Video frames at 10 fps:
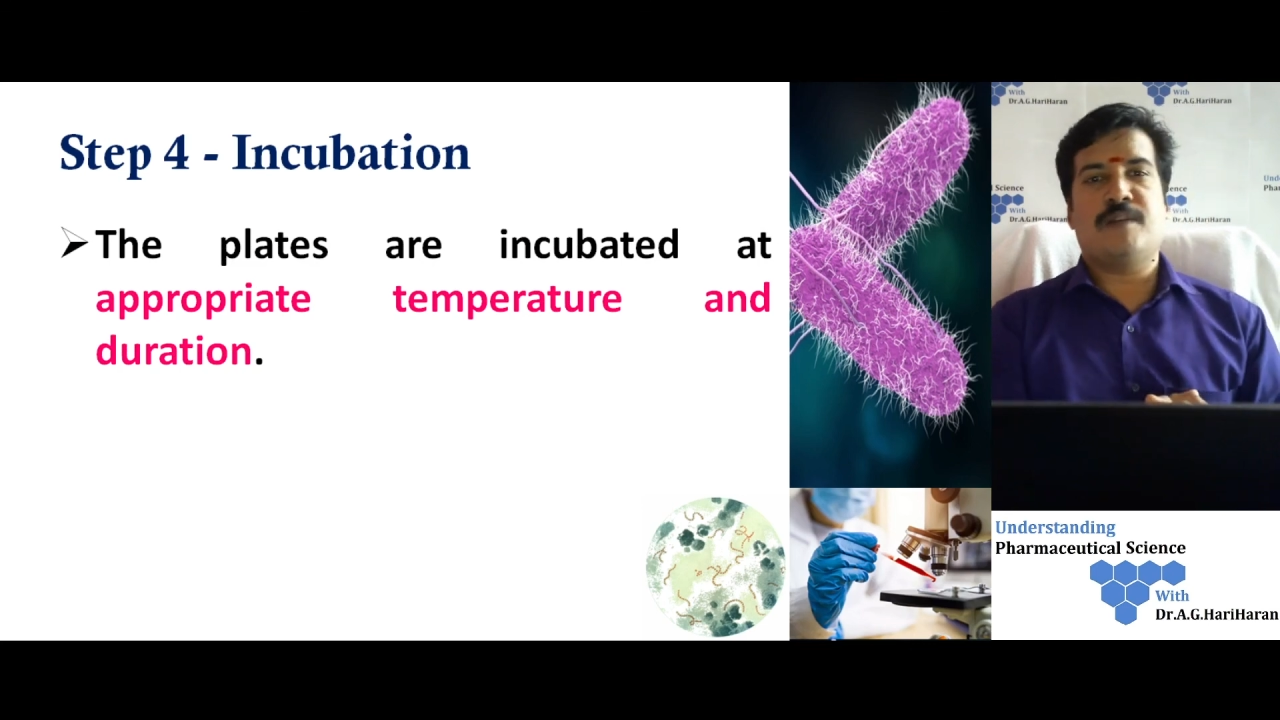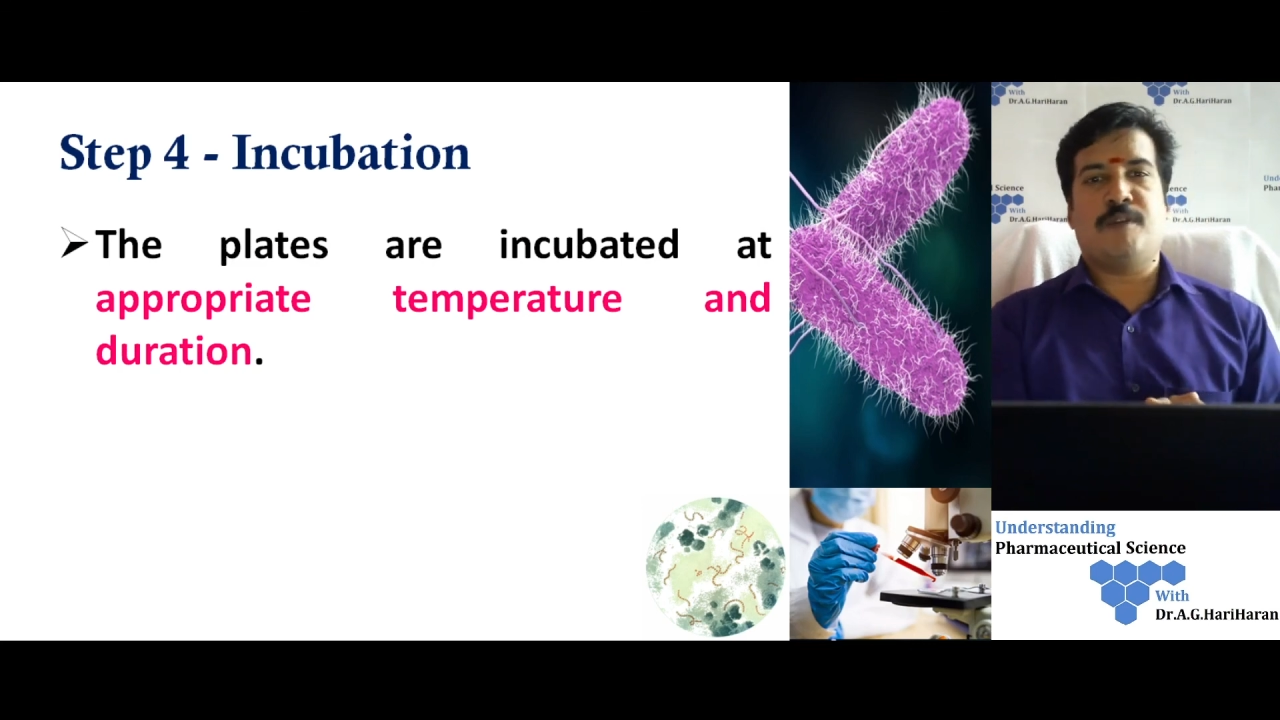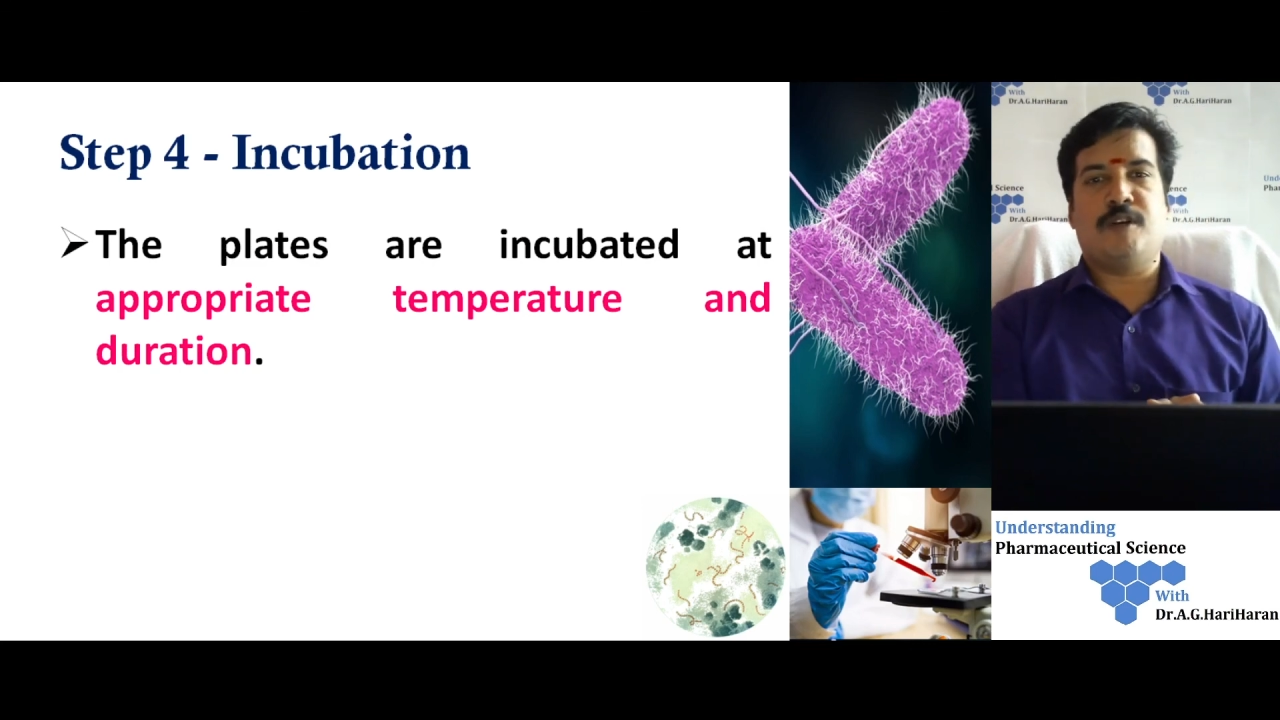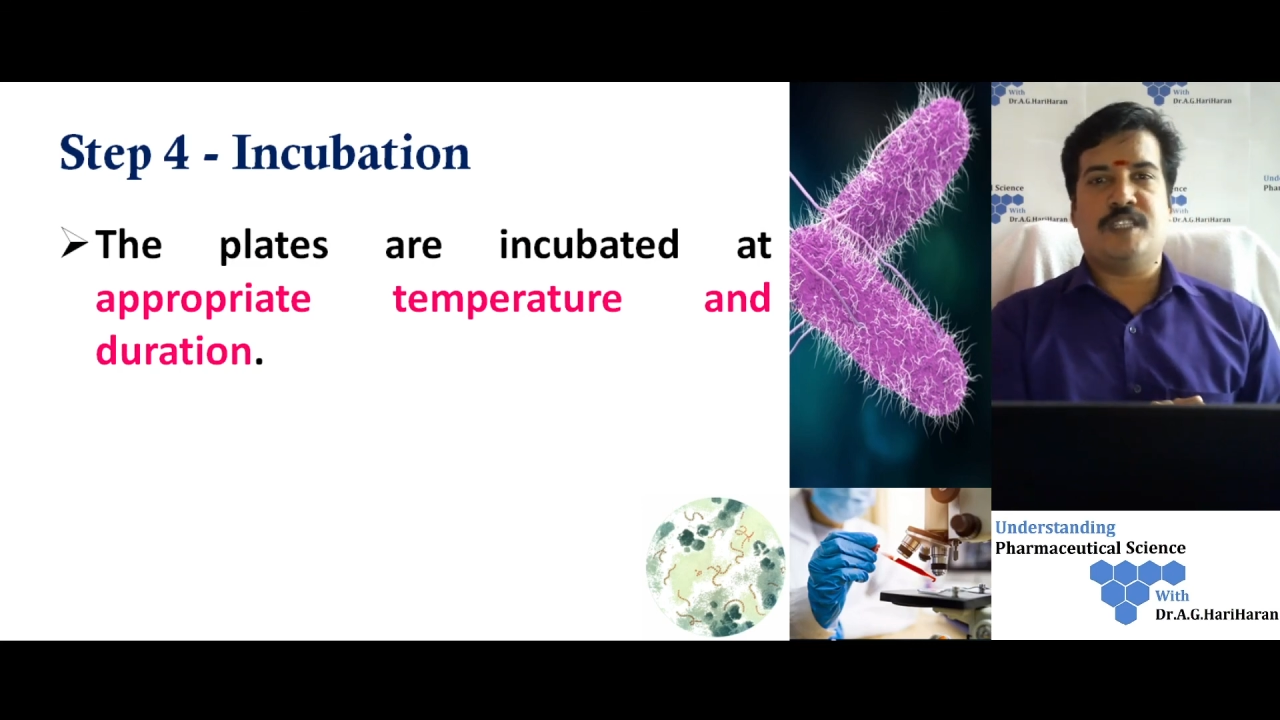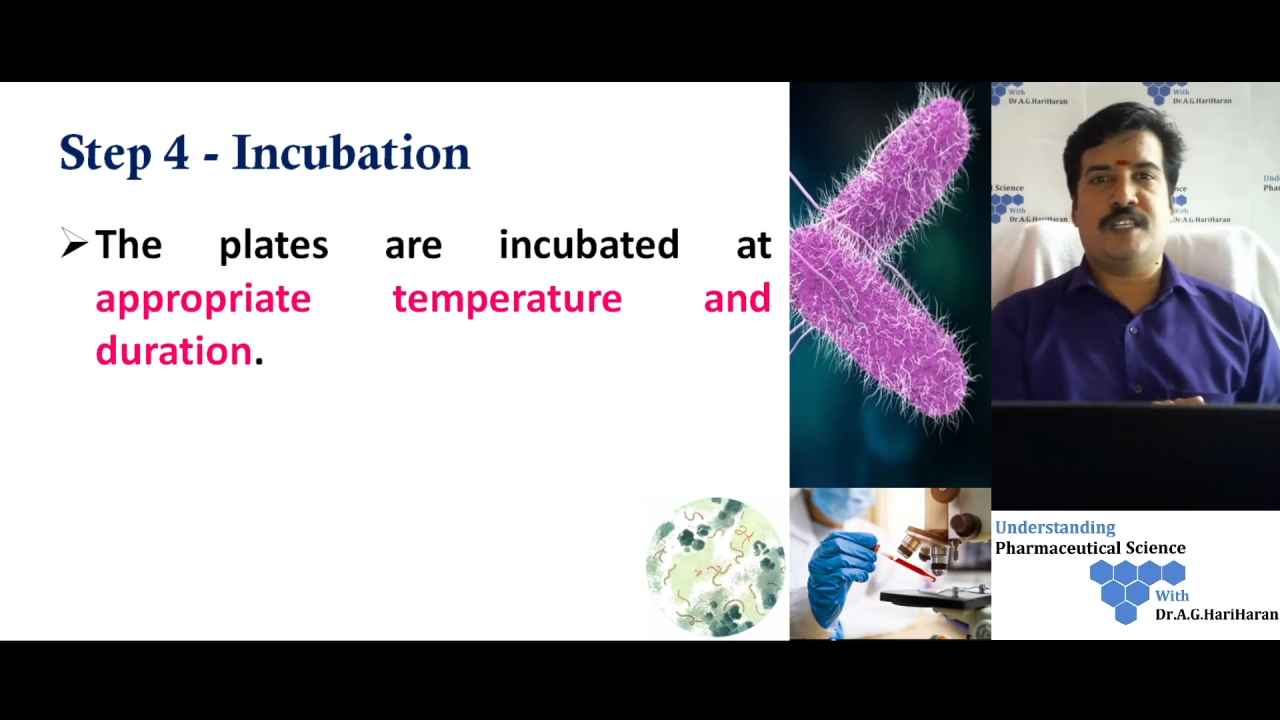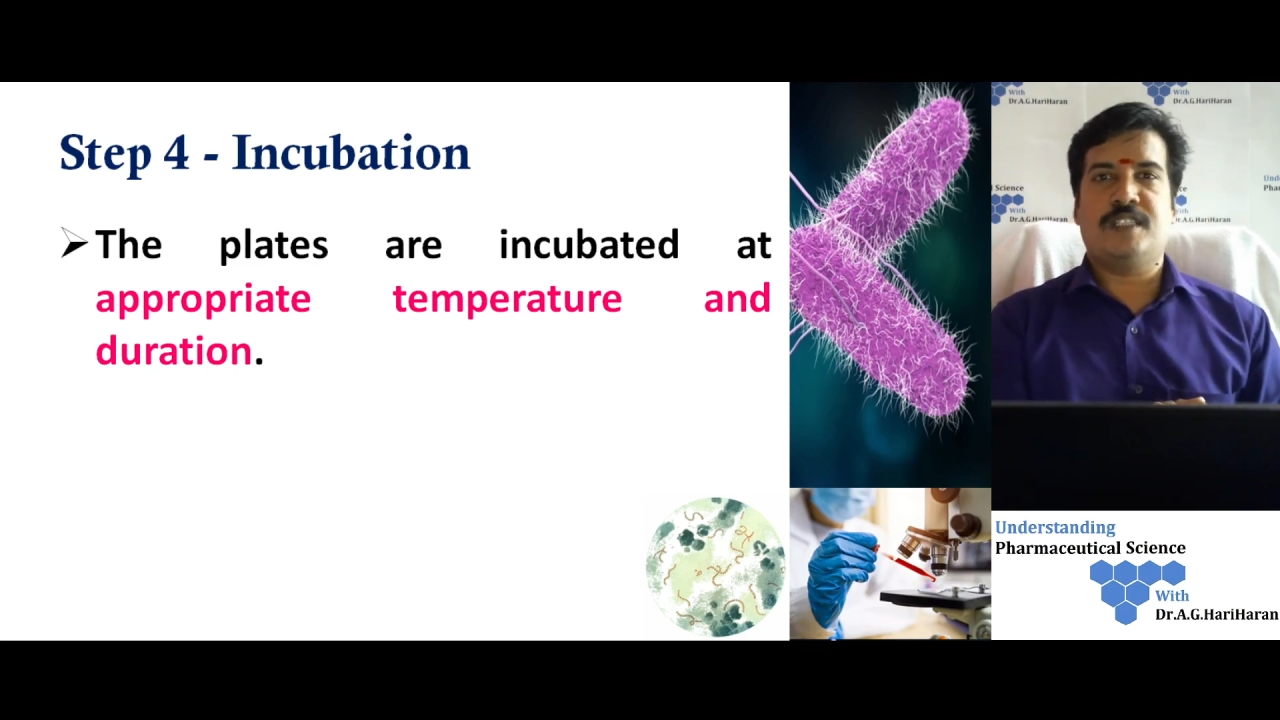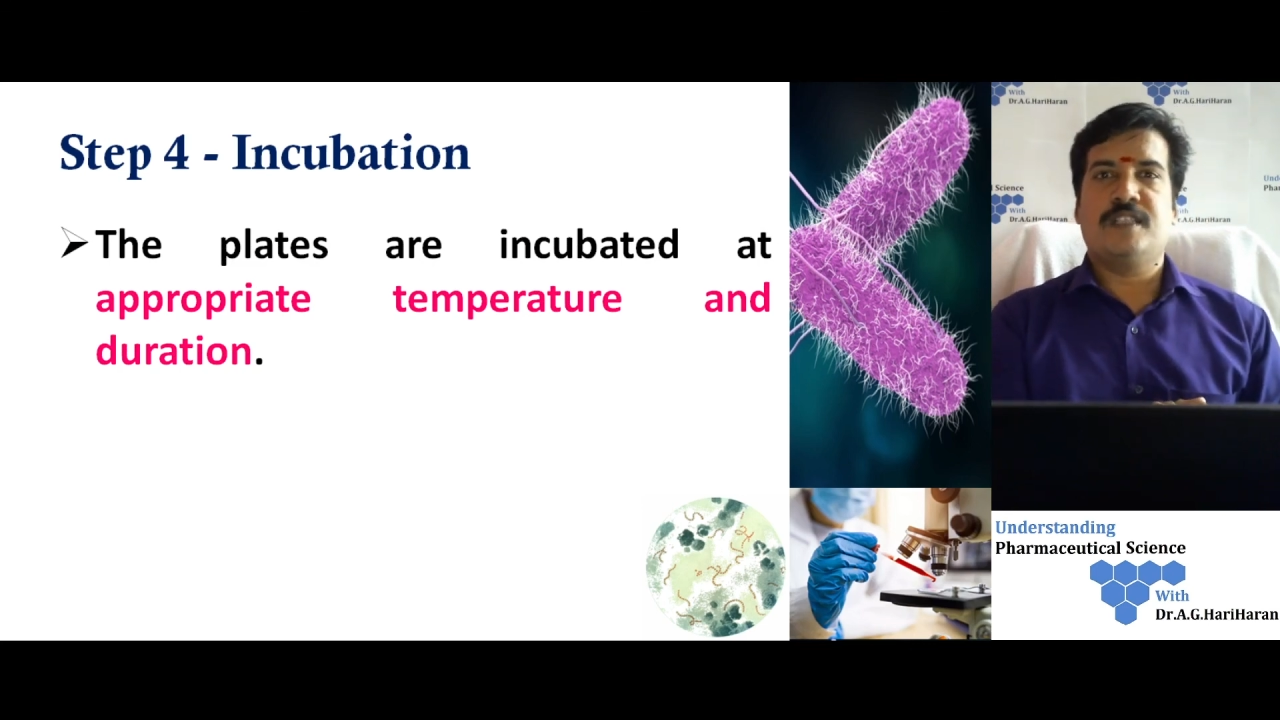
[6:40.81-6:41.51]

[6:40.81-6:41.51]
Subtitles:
process.